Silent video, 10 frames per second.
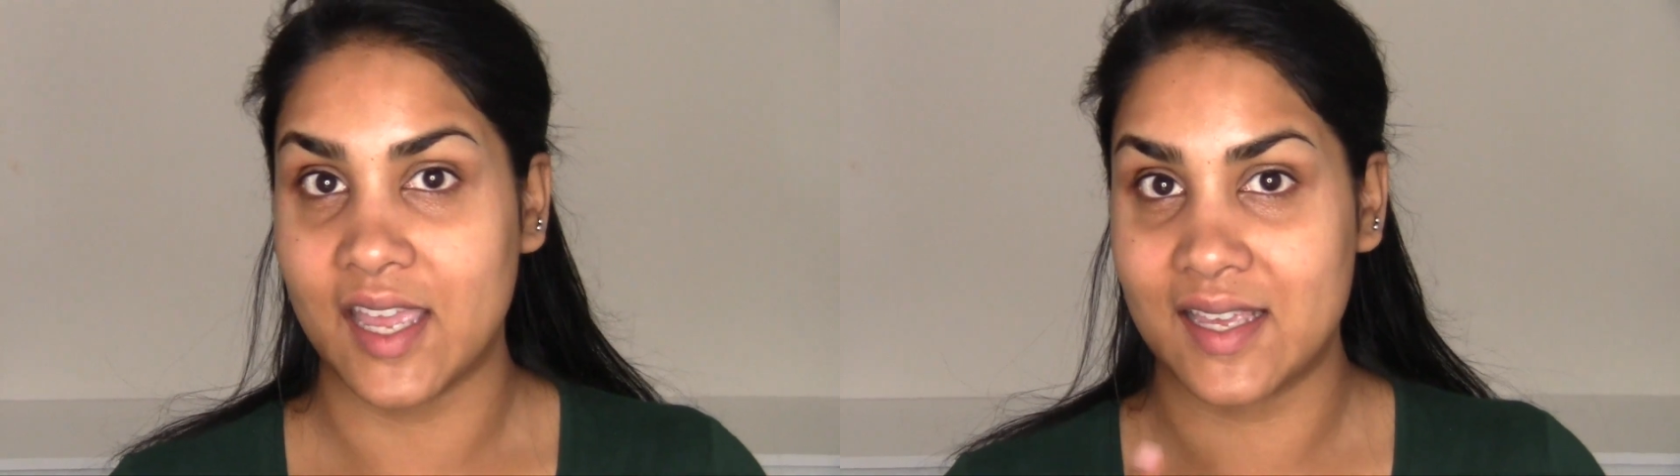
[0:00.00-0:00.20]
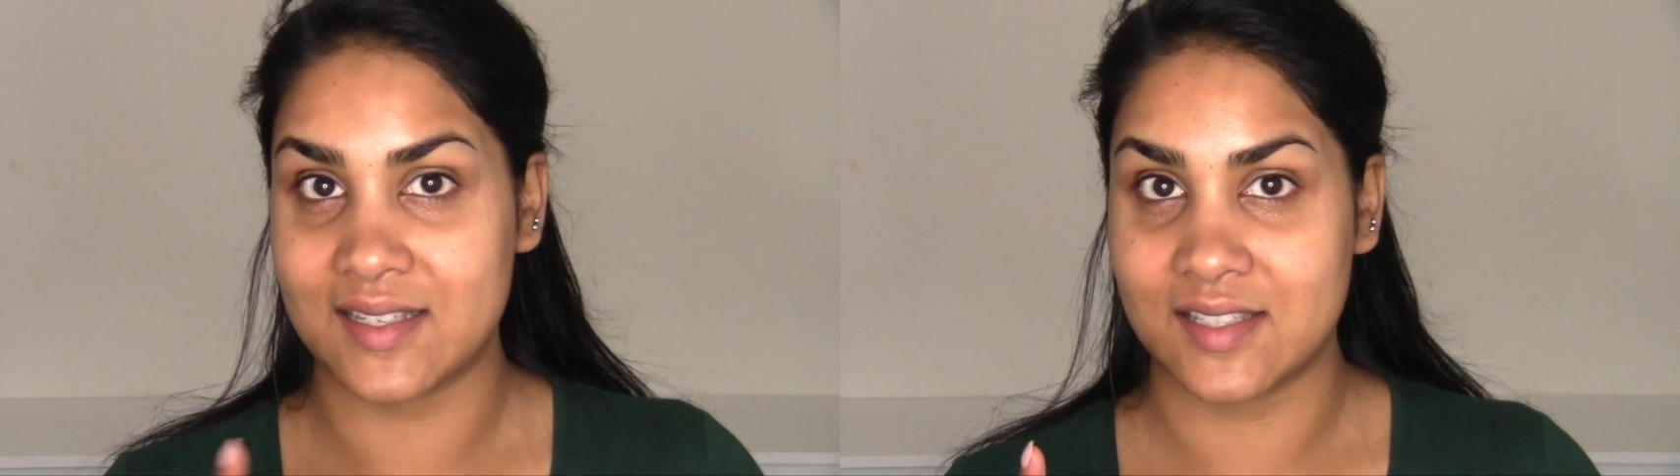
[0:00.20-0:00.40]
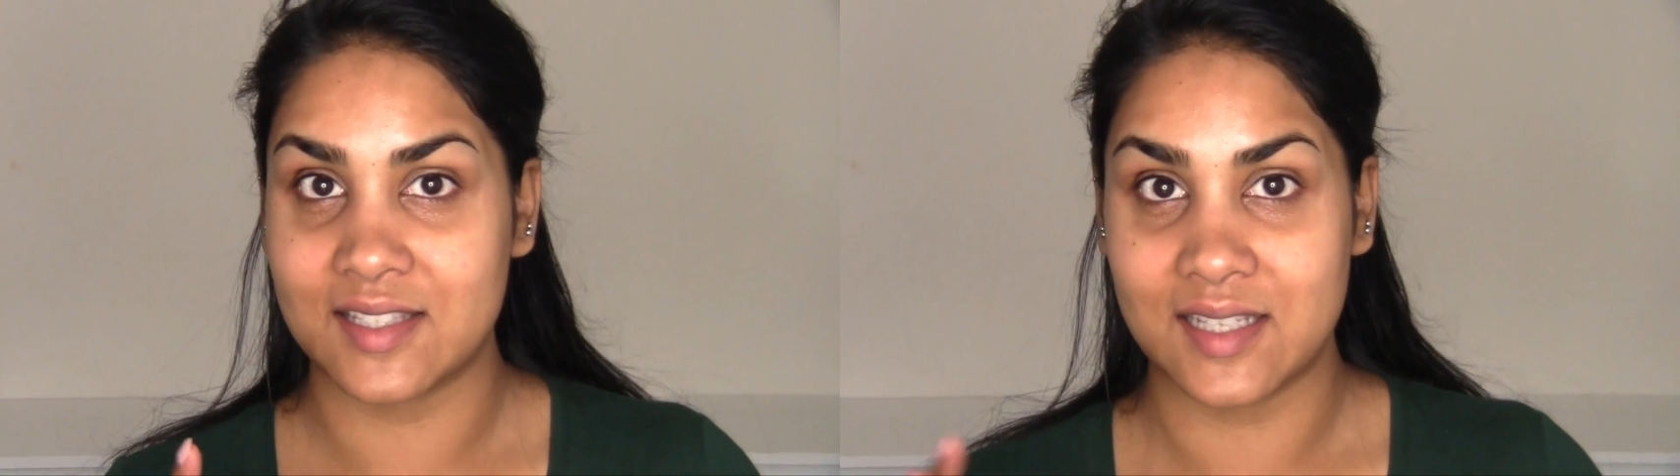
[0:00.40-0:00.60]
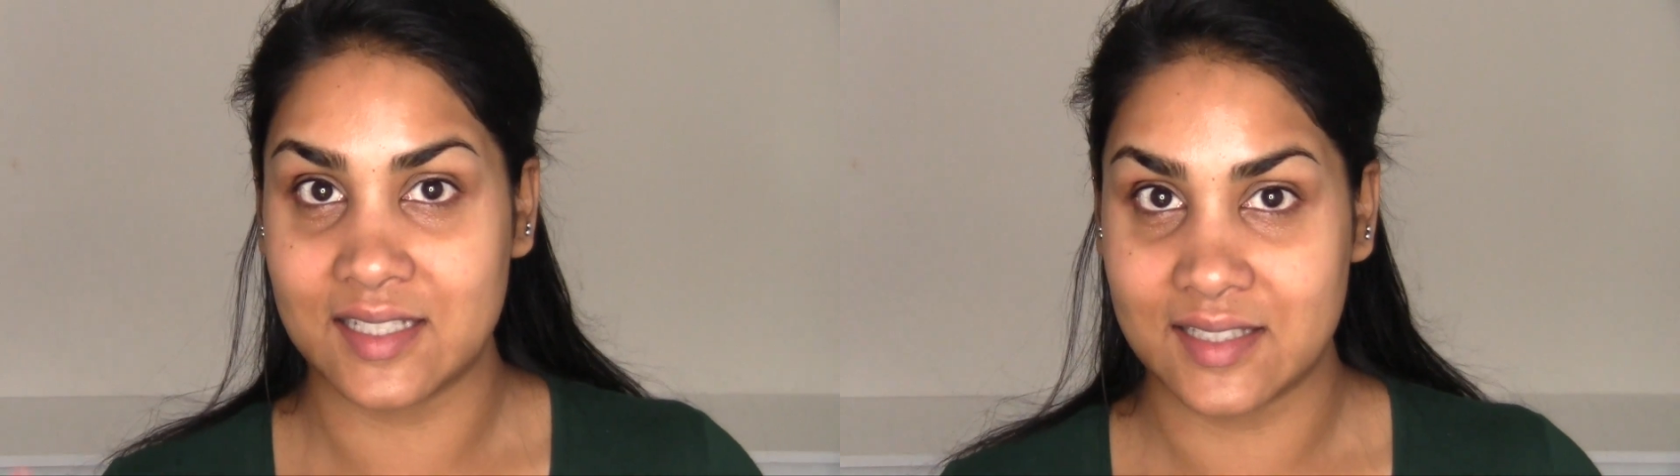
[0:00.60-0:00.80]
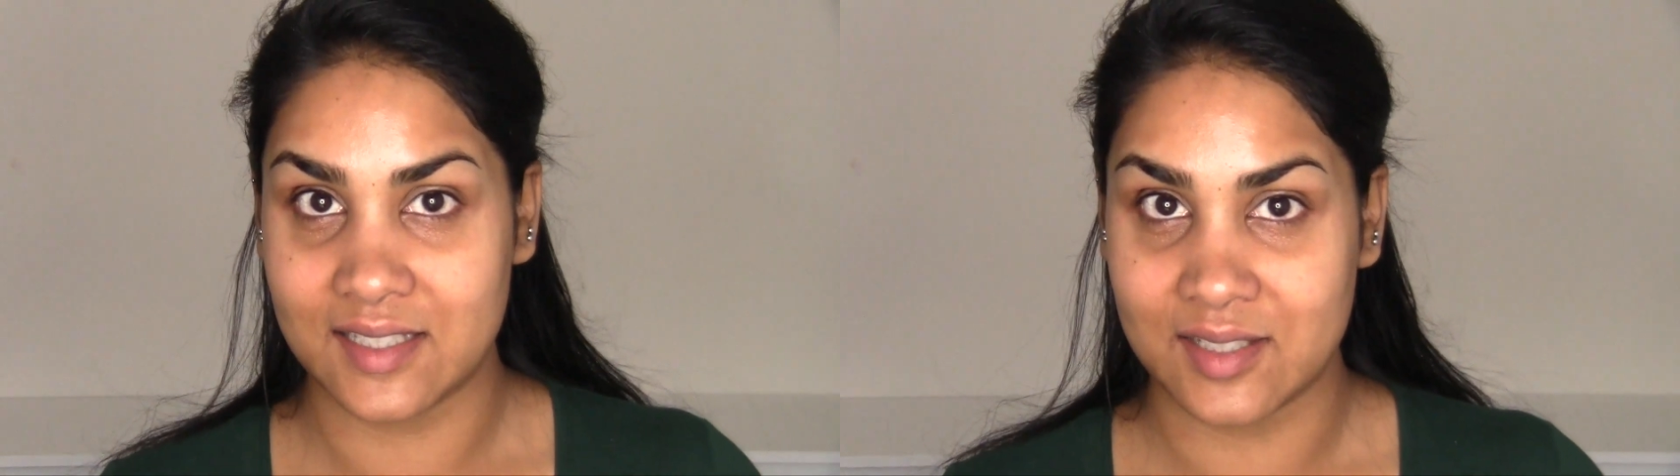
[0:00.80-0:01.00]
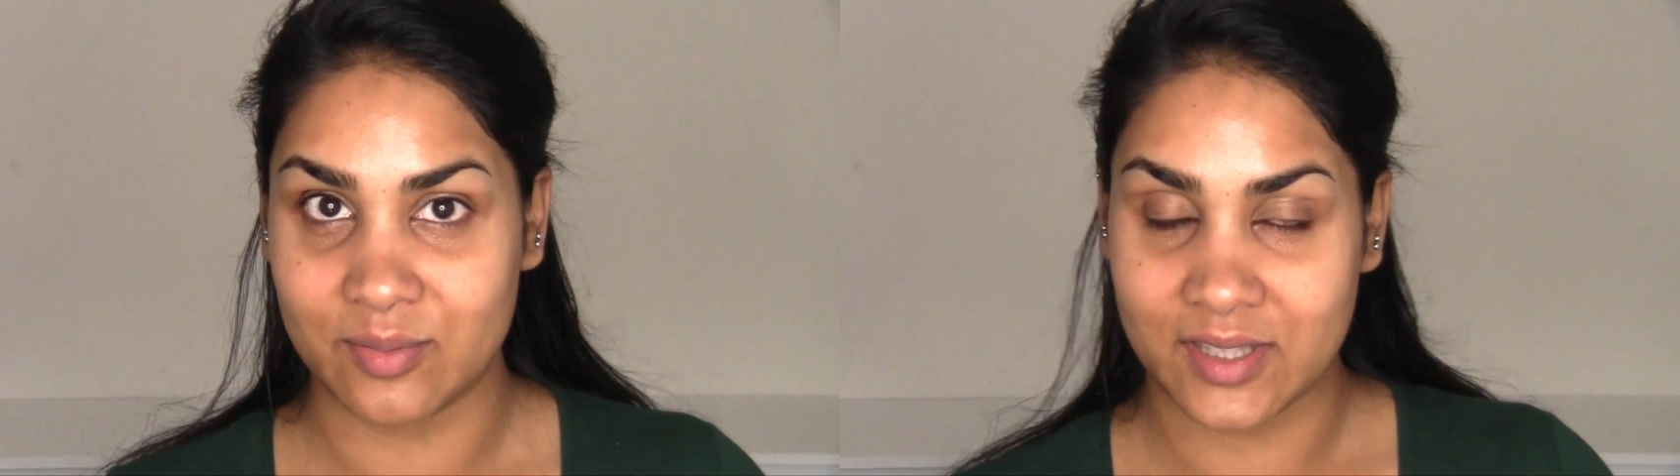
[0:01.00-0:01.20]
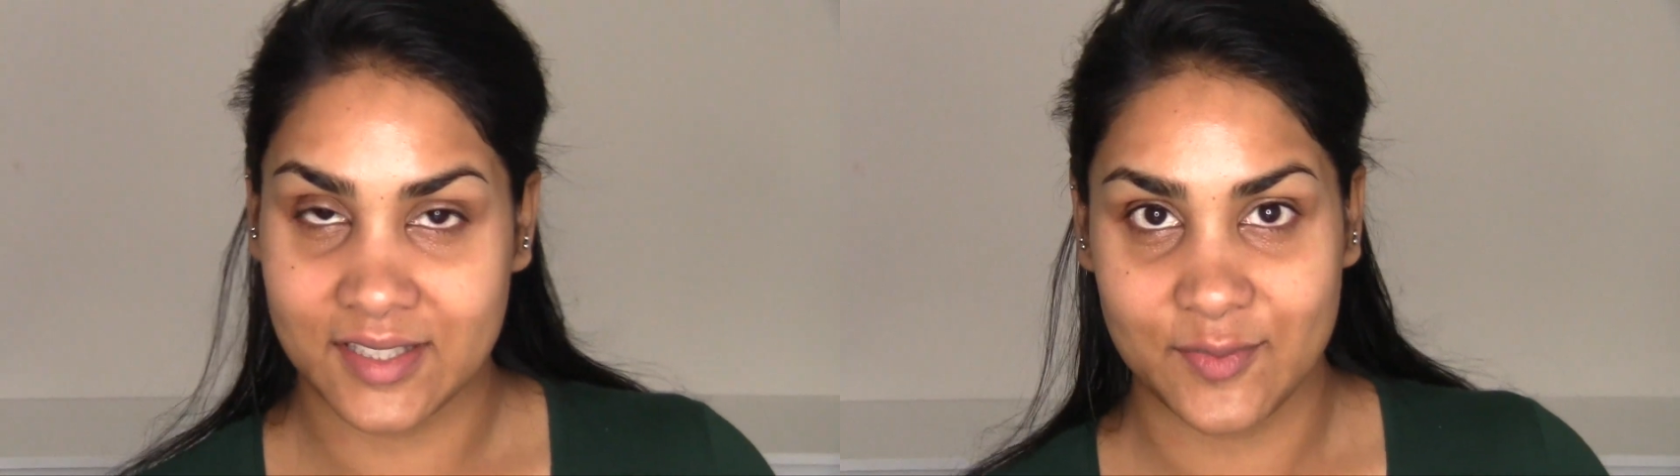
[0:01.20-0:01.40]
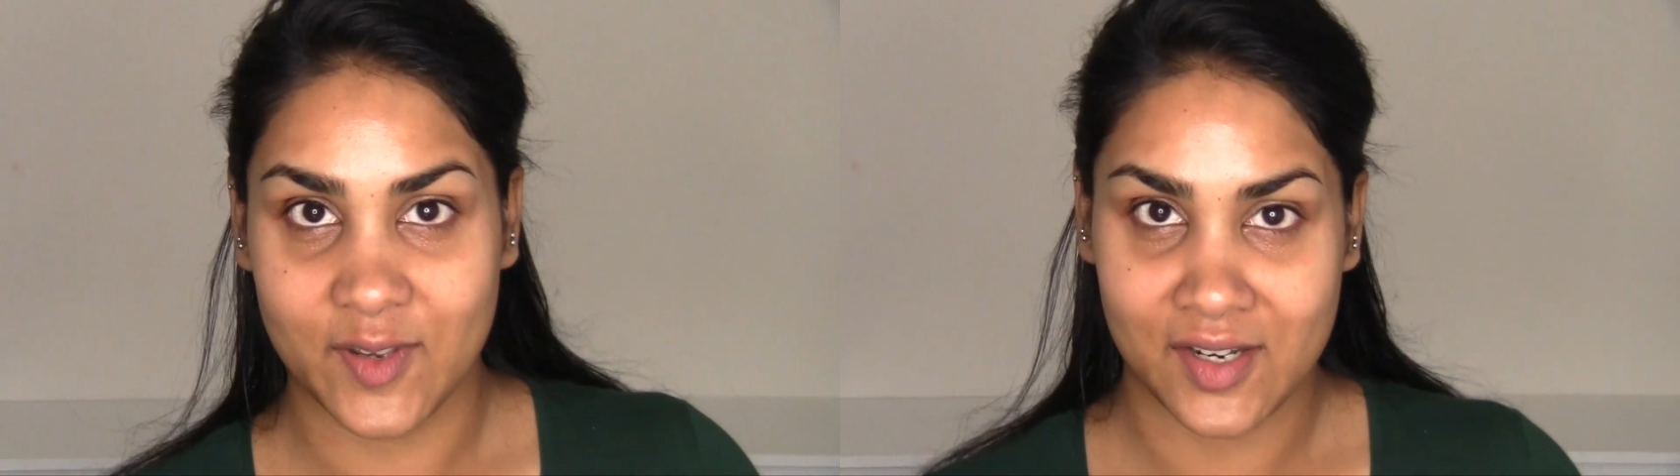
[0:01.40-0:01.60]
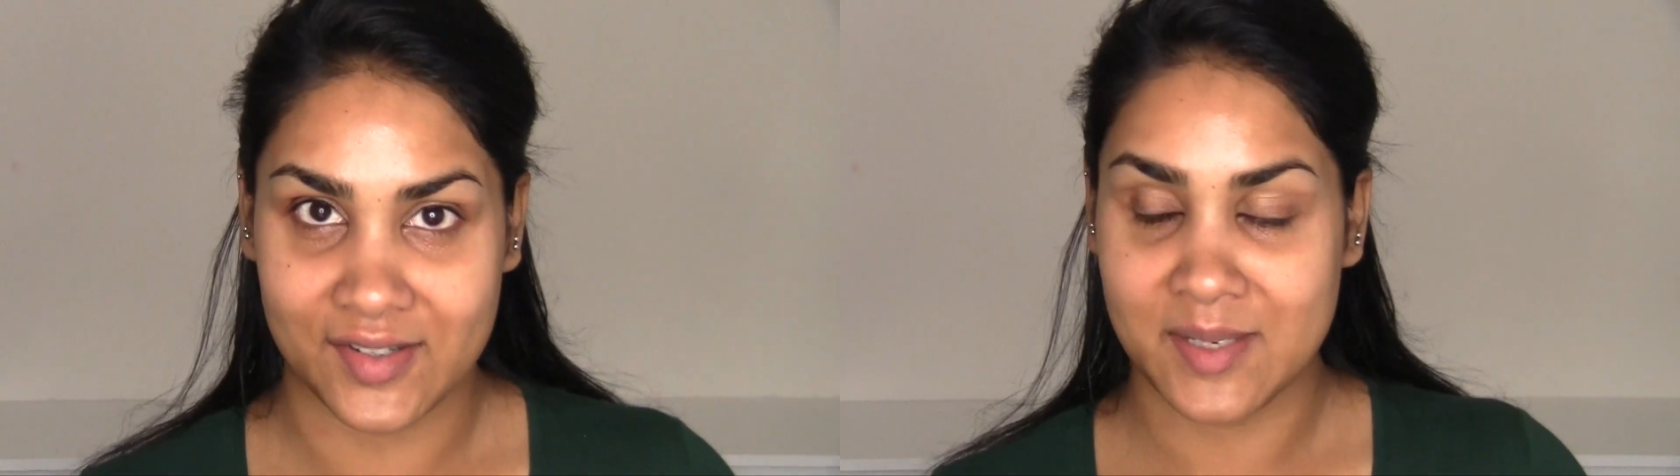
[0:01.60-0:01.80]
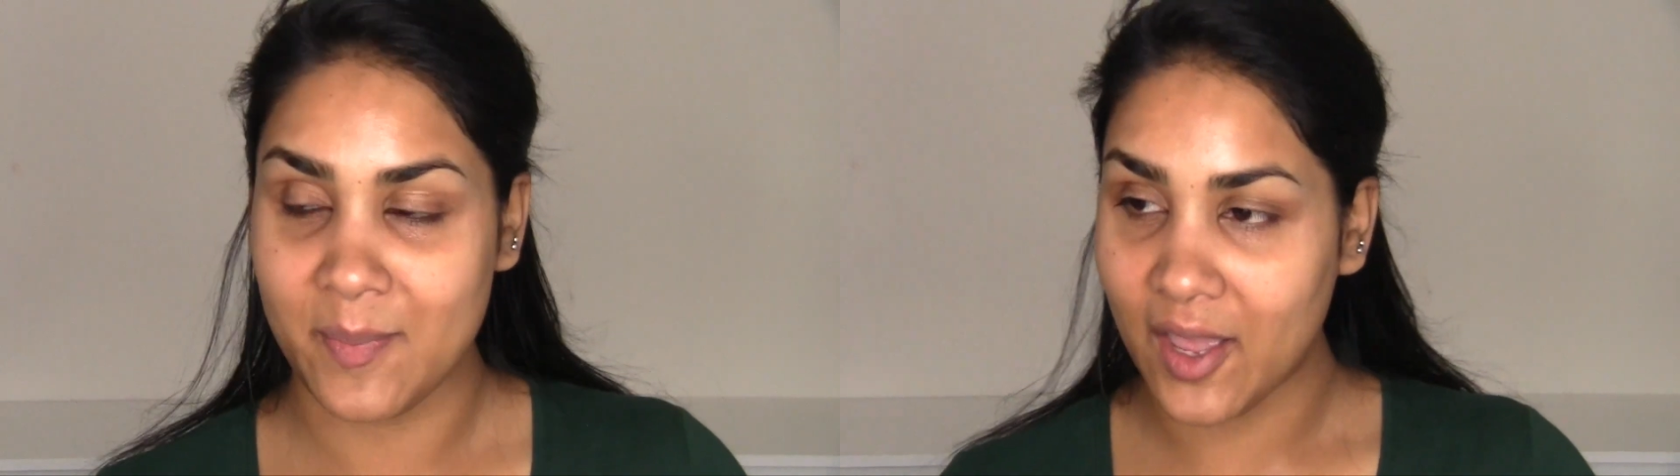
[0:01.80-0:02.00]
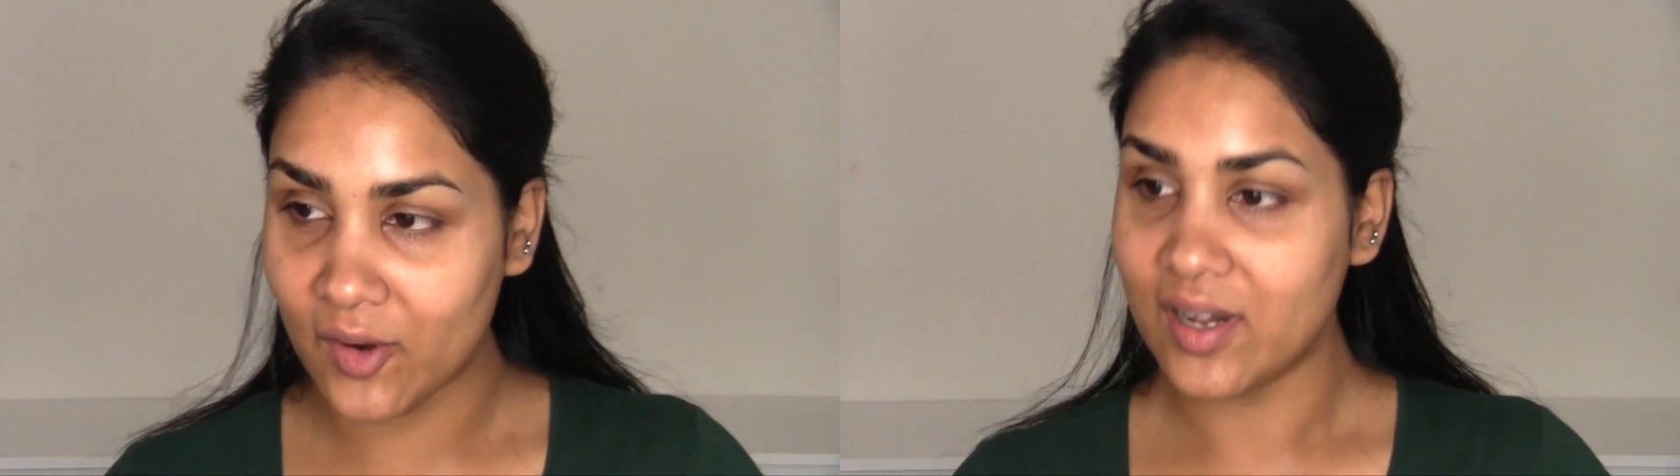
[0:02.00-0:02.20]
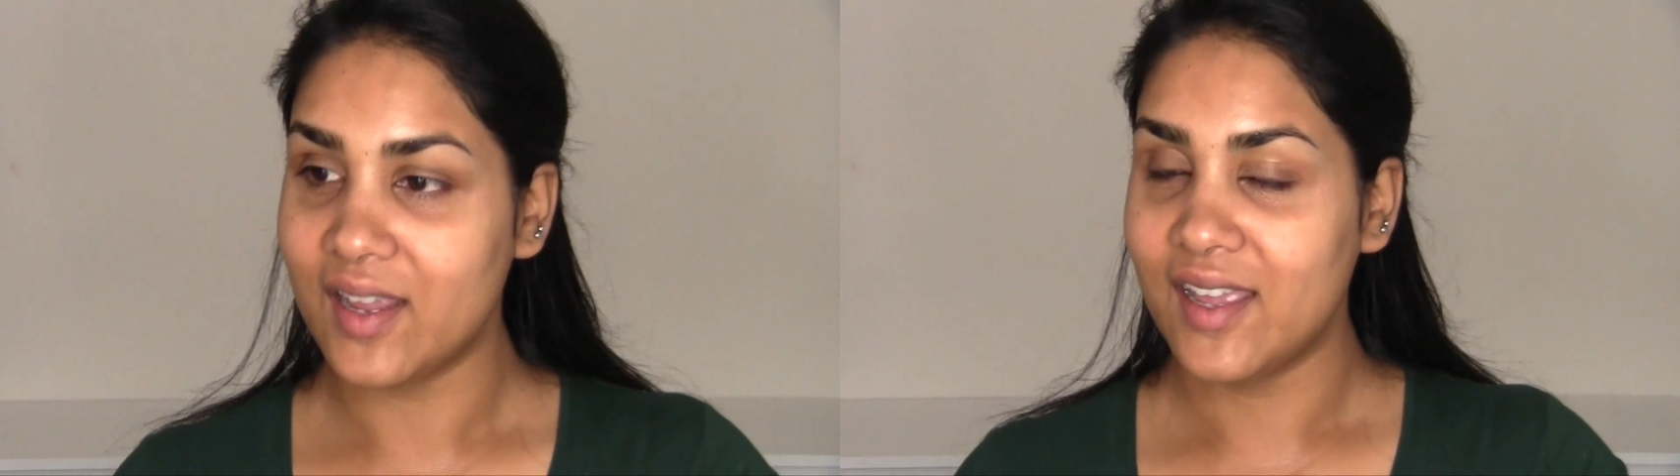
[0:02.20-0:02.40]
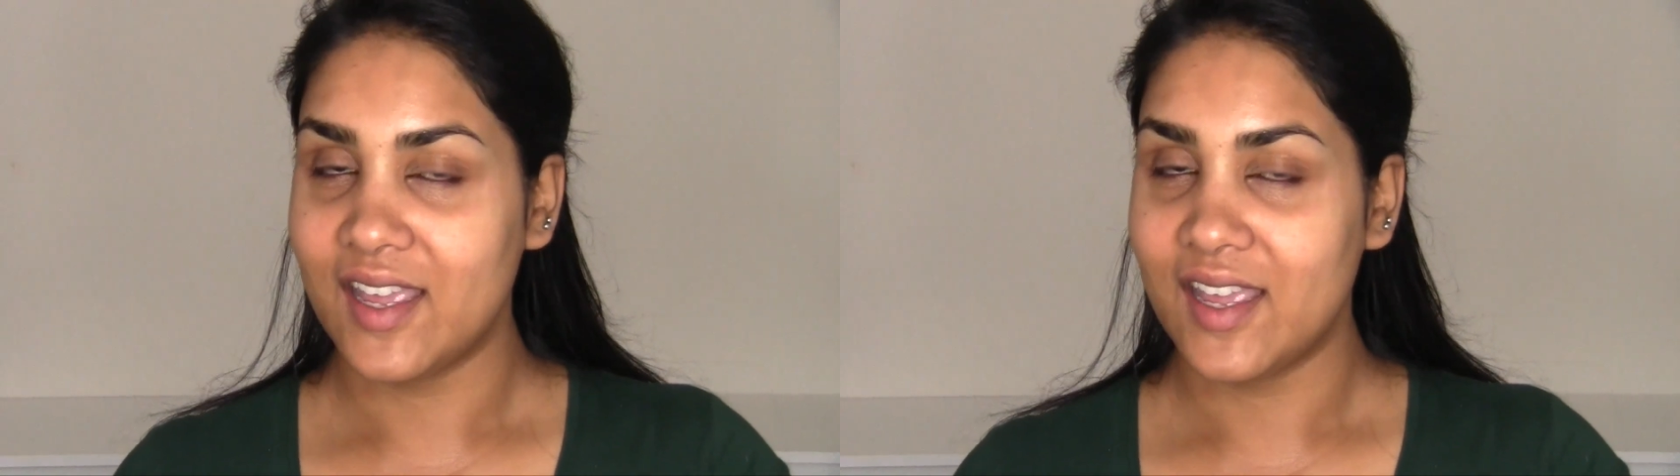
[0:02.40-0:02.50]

as this is what this video is about.